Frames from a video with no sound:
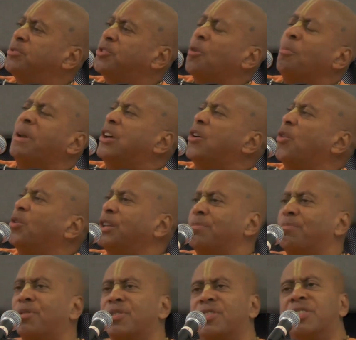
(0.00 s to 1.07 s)
so many
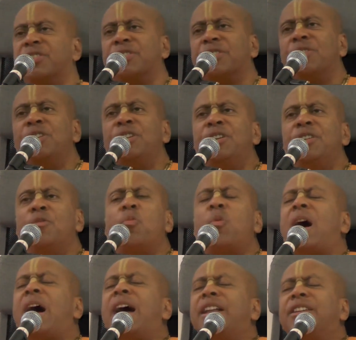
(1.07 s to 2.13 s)
holy persons.
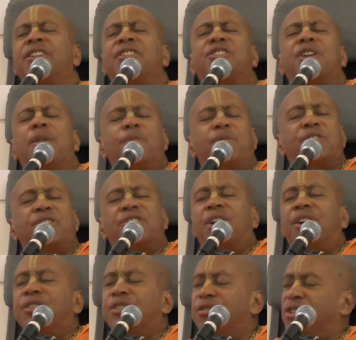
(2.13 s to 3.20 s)
Why this emphasis
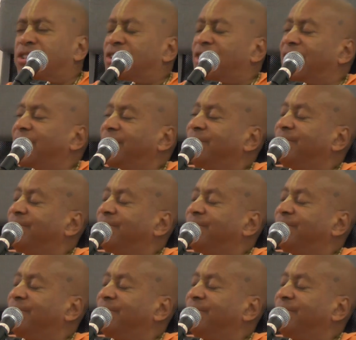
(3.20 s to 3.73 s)
on Krishna?